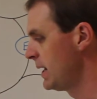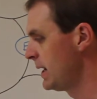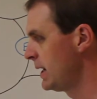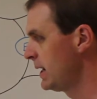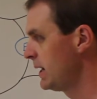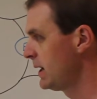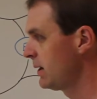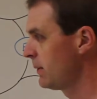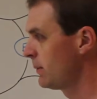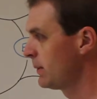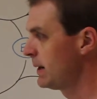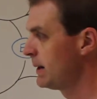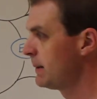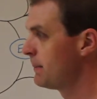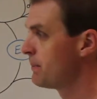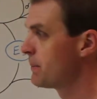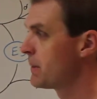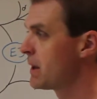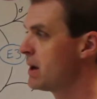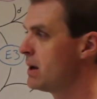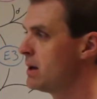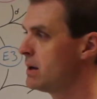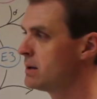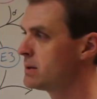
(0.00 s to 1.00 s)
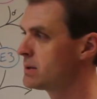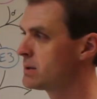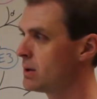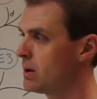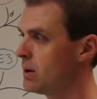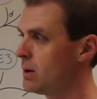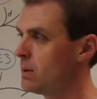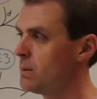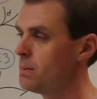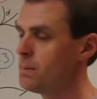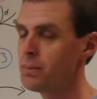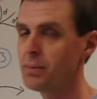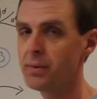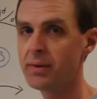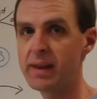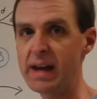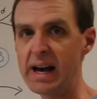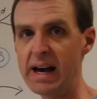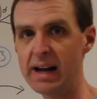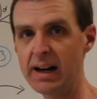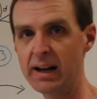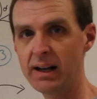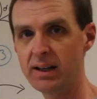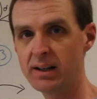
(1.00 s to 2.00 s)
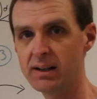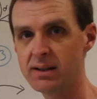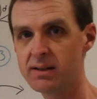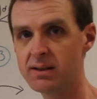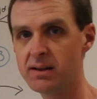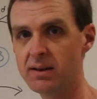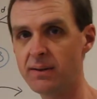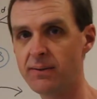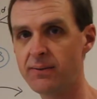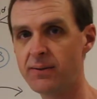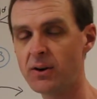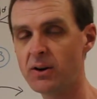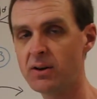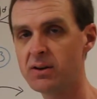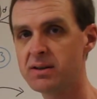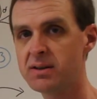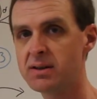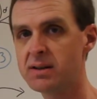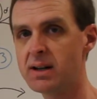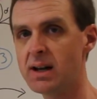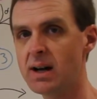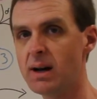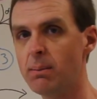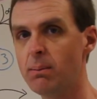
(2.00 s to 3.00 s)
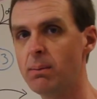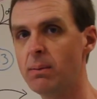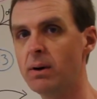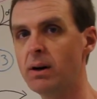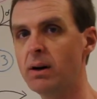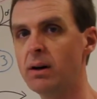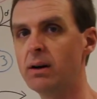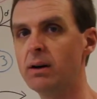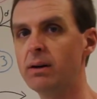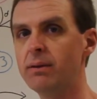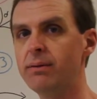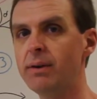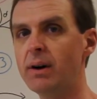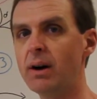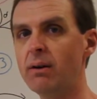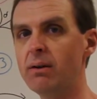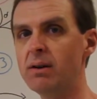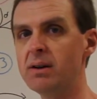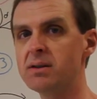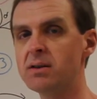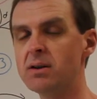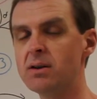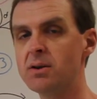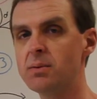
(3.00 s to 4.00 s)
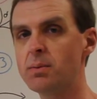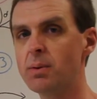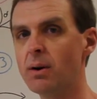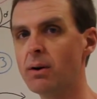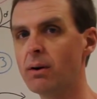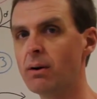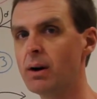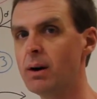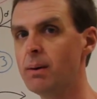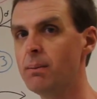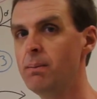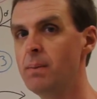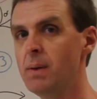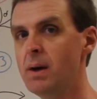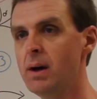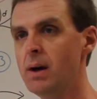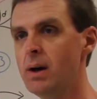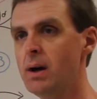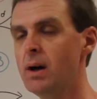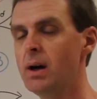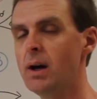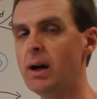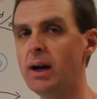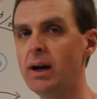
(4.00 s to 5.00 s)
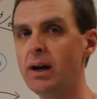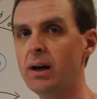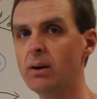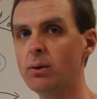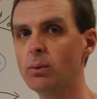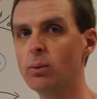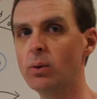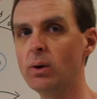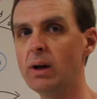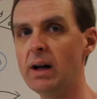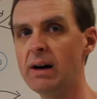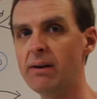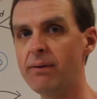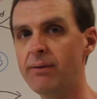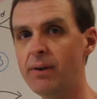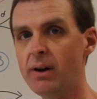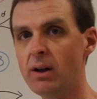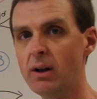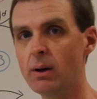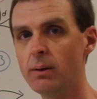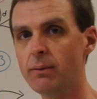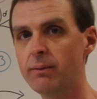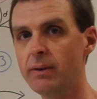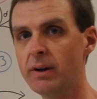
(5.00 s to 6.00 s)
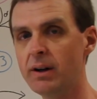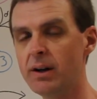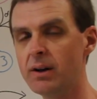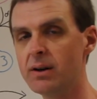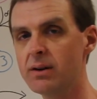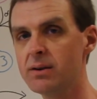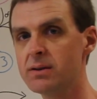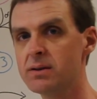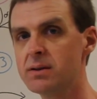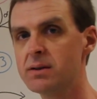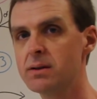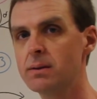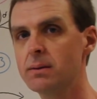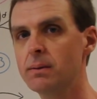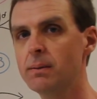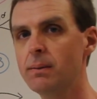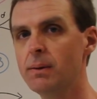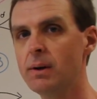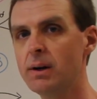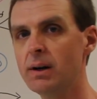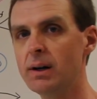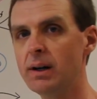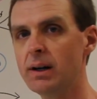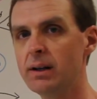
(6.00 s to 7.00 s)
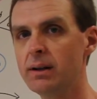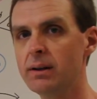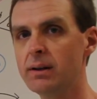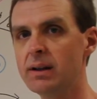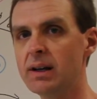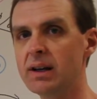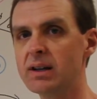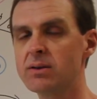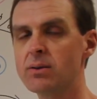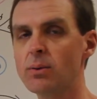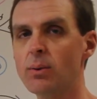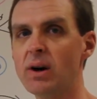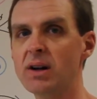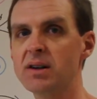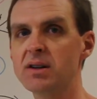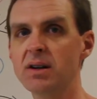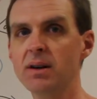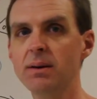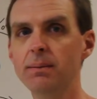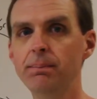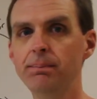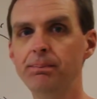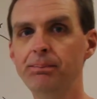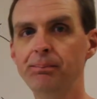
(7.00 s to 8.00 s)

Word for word: Anyway, so that is the first step of our research program and we'll have follow-up videos. Thanks for watching.